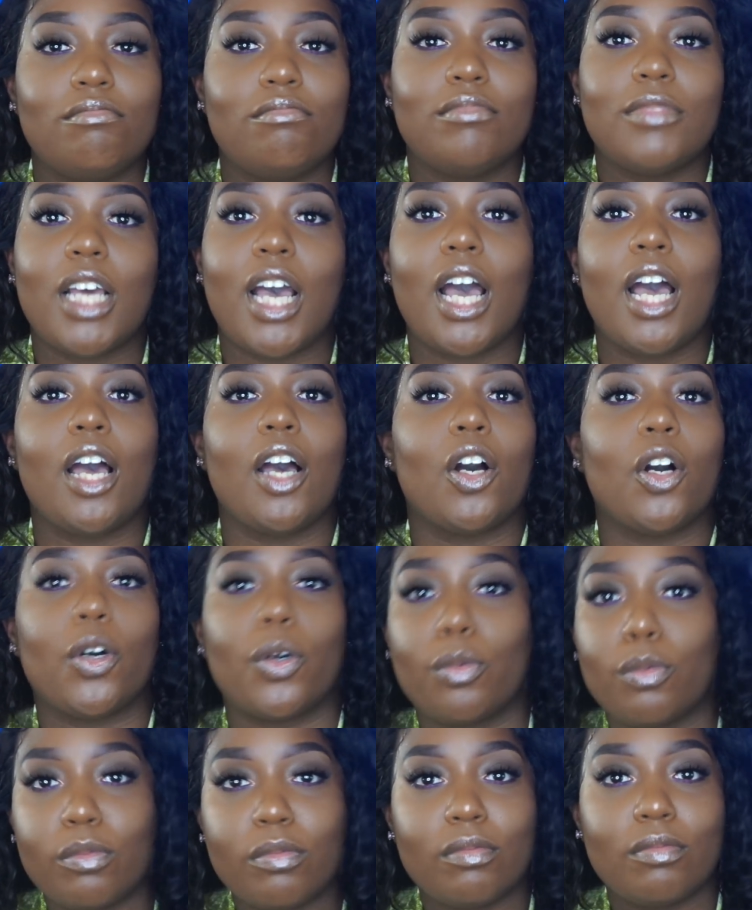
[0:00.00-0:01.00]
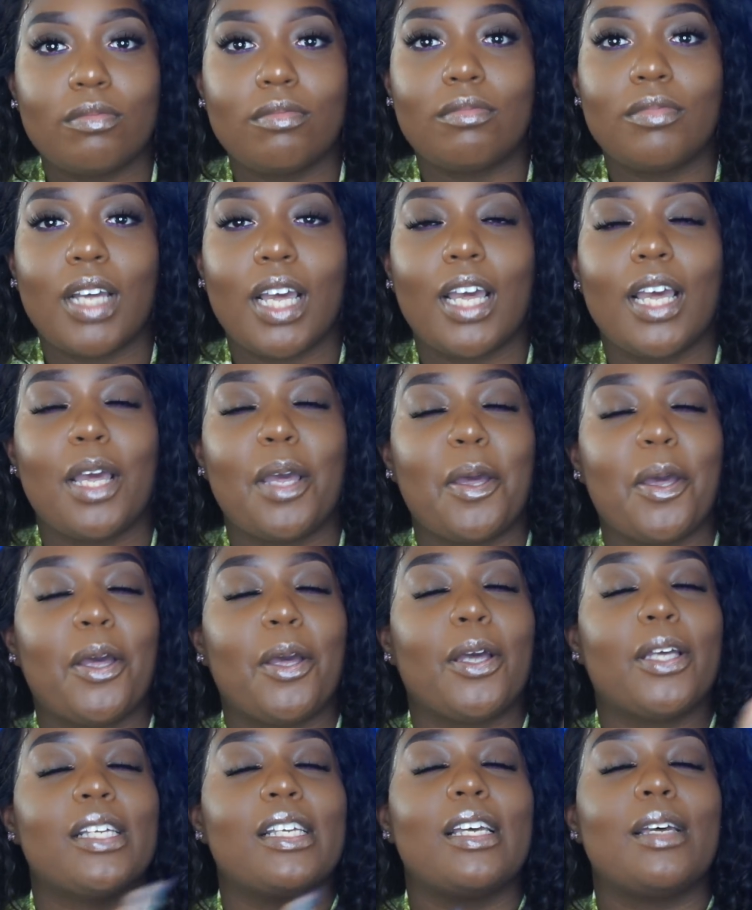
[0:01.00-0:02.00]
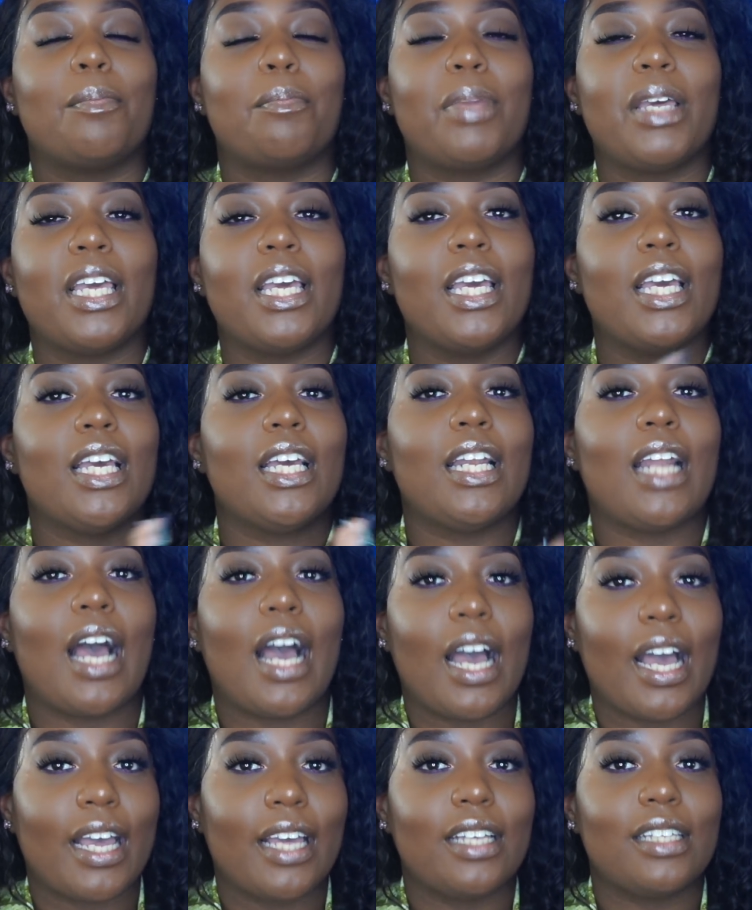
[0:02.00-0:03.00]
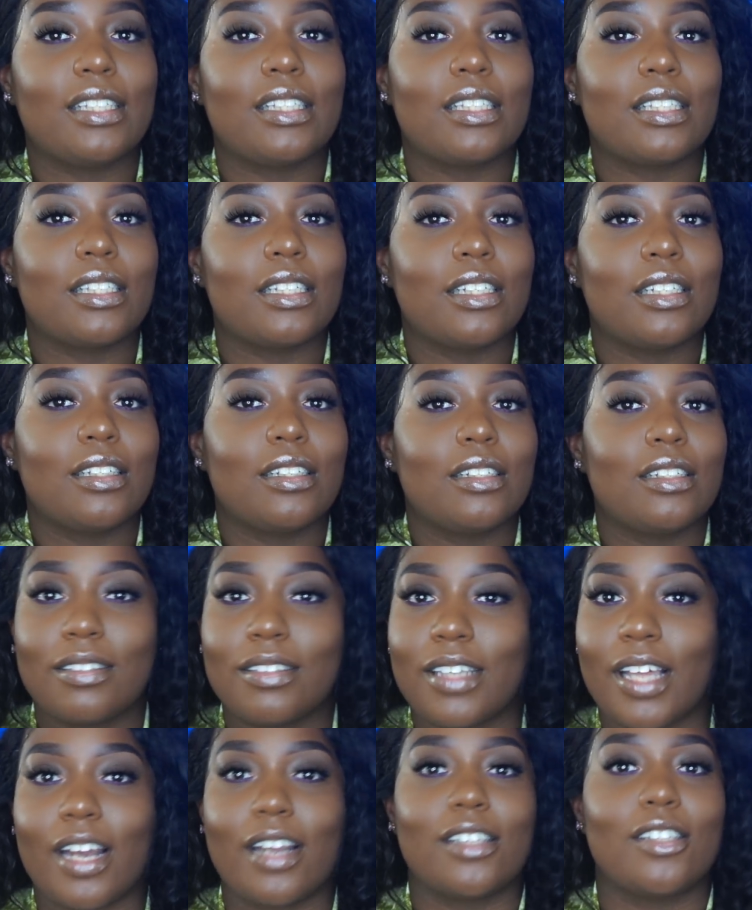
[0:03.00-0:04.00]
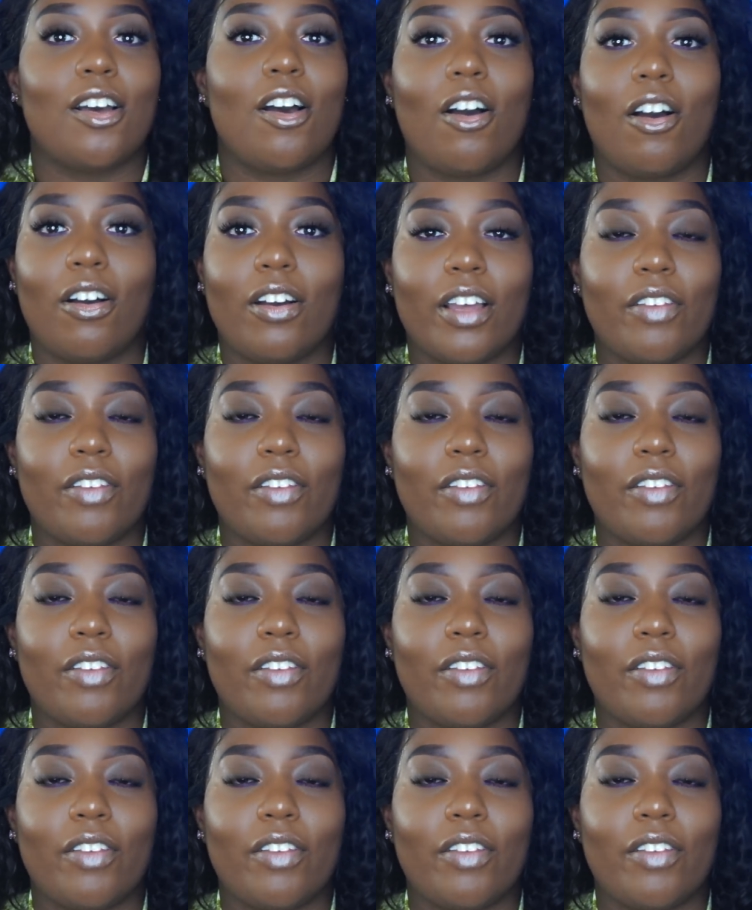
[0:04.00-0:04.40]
No, be nice, that is all.